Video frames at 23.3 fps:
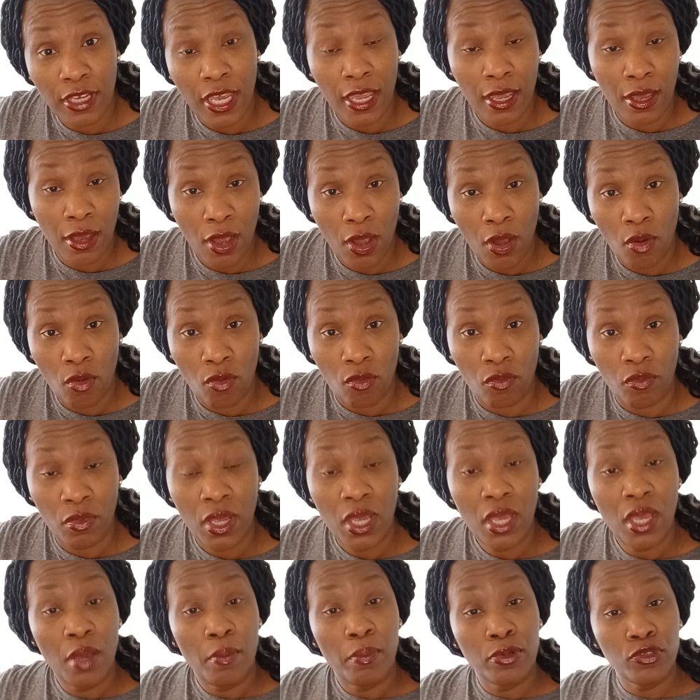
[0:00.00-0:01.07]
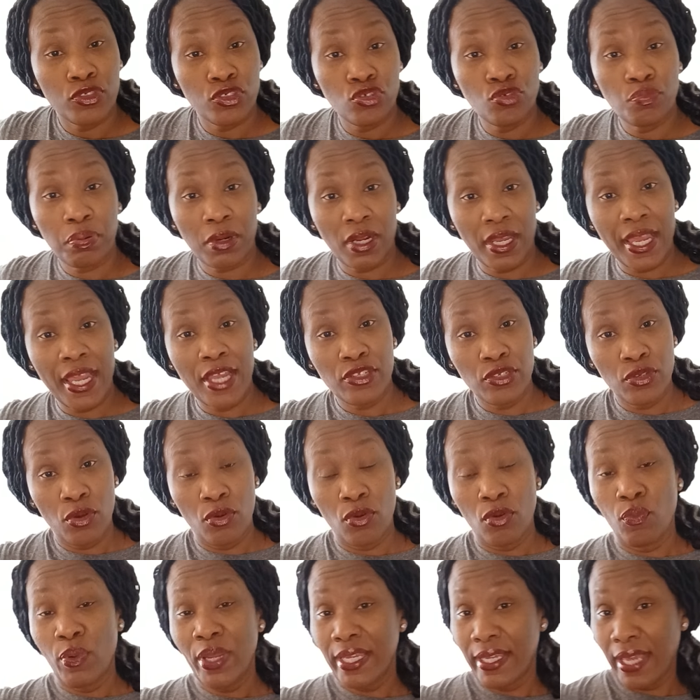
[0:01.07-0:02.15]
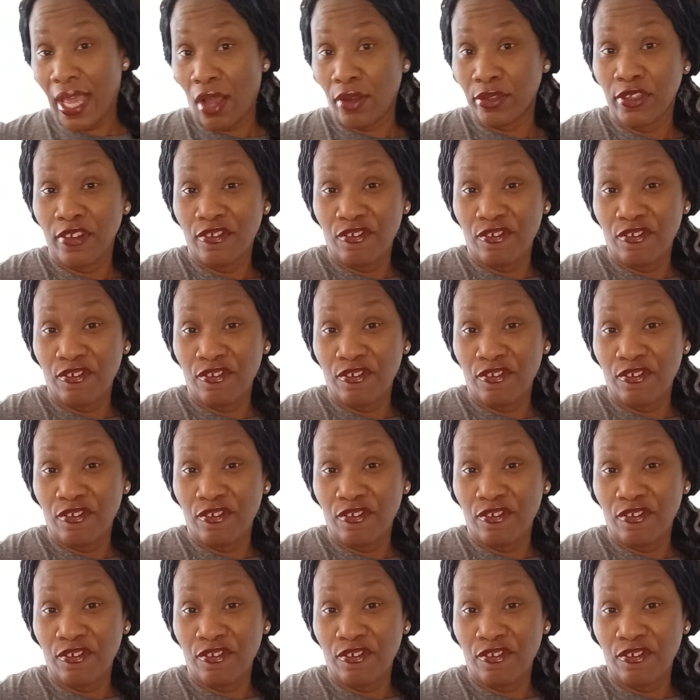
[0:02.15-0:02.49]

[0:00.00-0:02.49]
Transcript: at home, but you plan your week out.